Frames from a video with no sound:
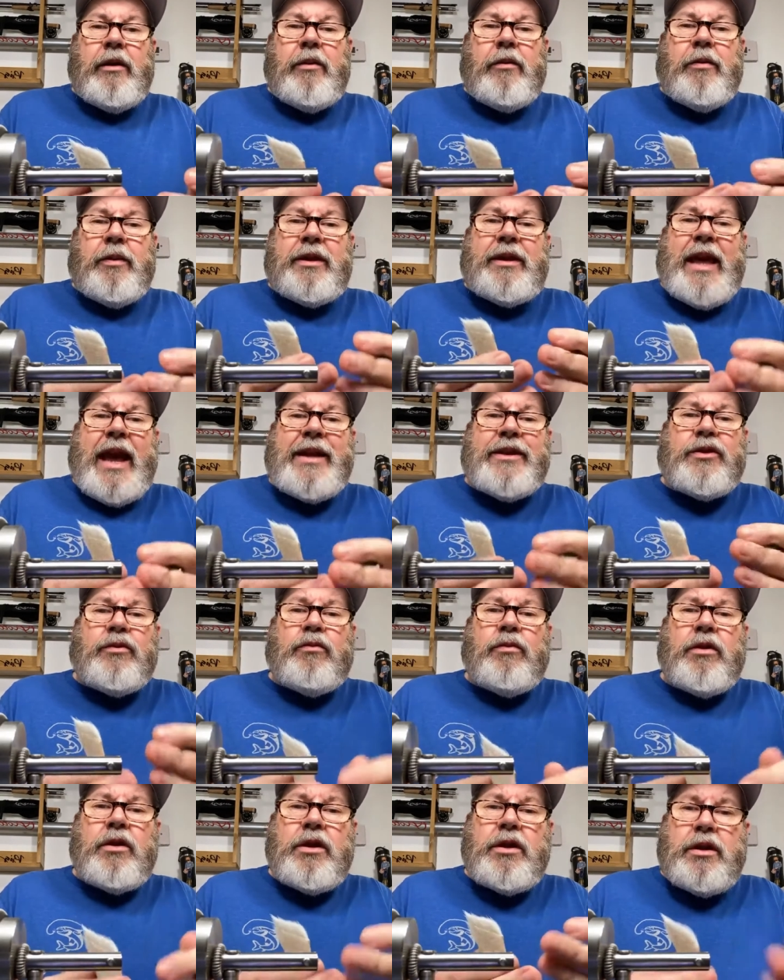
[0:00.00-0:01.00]
But that's
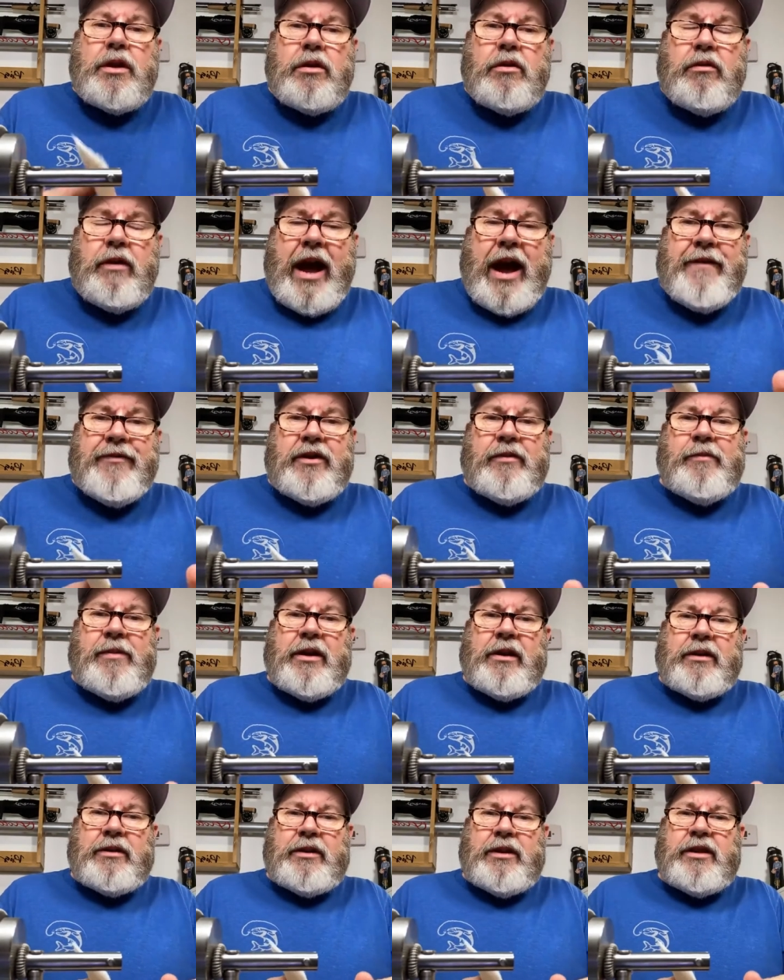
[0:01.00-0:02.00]
where you have the
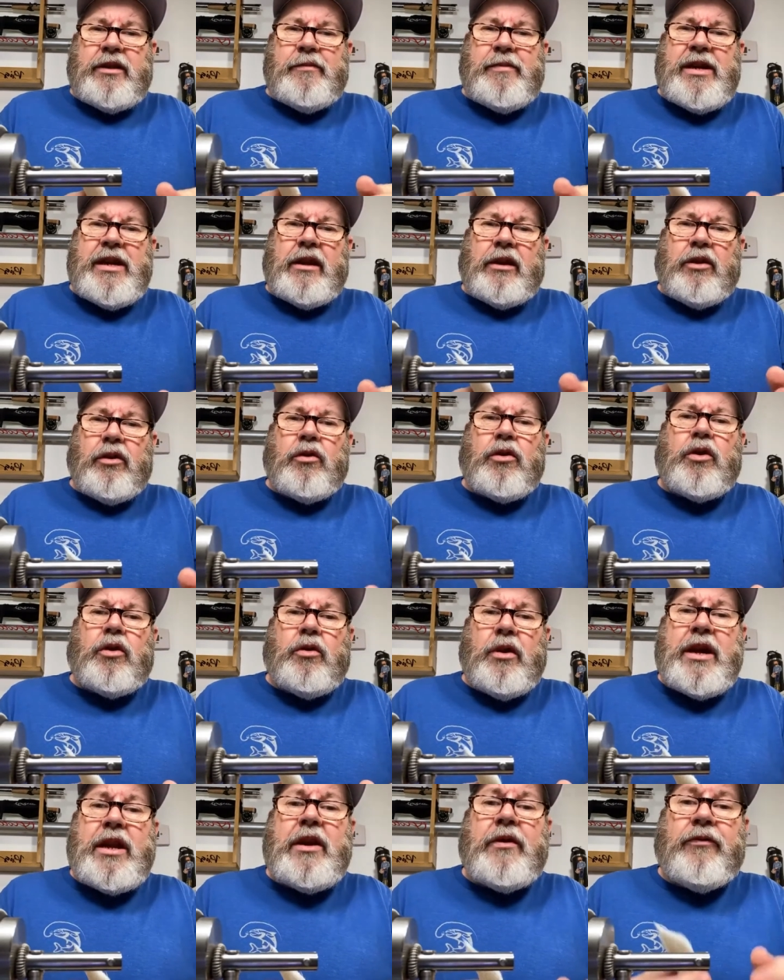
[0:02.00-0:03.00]
ability to be a little
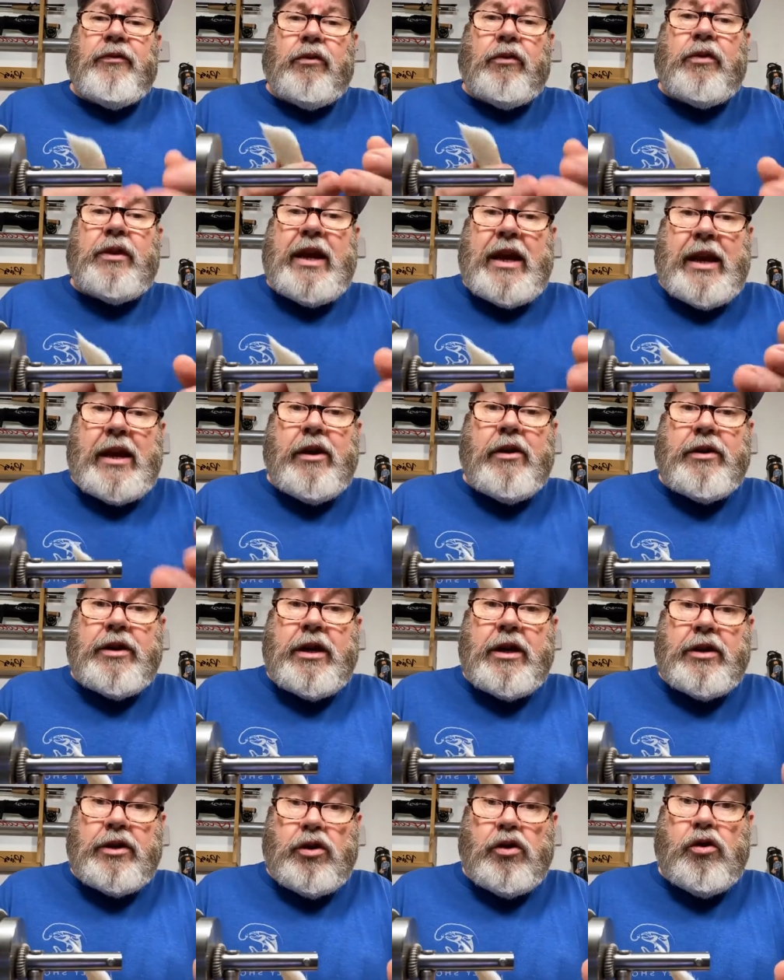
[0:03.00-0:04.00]
creative for the
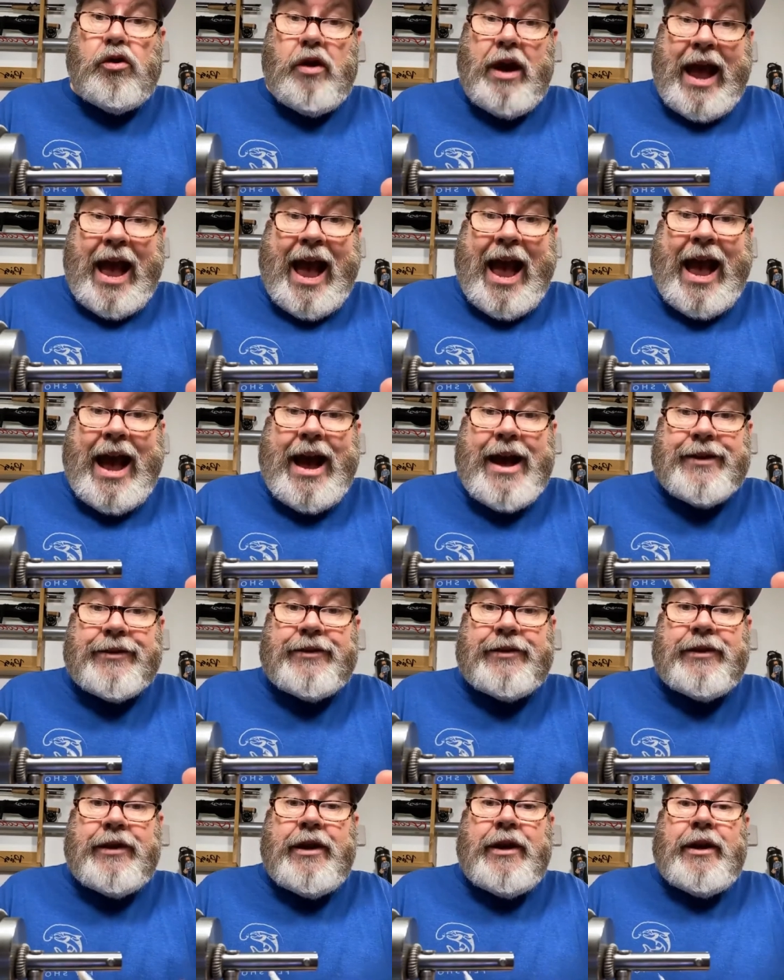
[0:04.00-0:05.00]
area you're at.